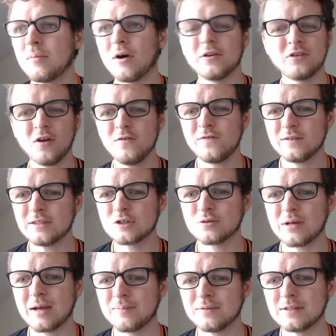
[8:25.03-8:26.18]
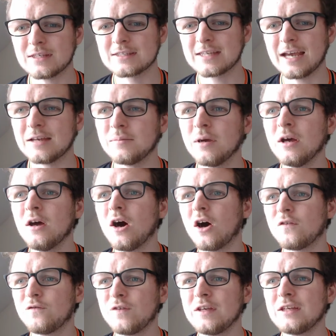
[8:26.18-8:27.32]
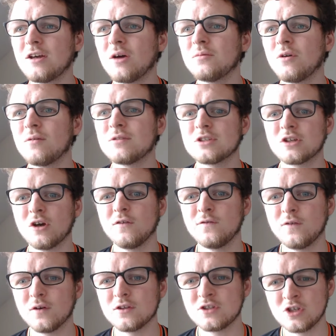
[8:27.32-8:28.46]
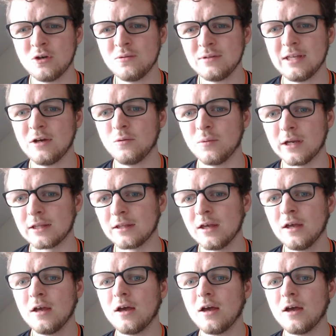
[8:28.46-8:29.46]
But I don't think this will happen this game. I think I'm going to go for a 2-0 win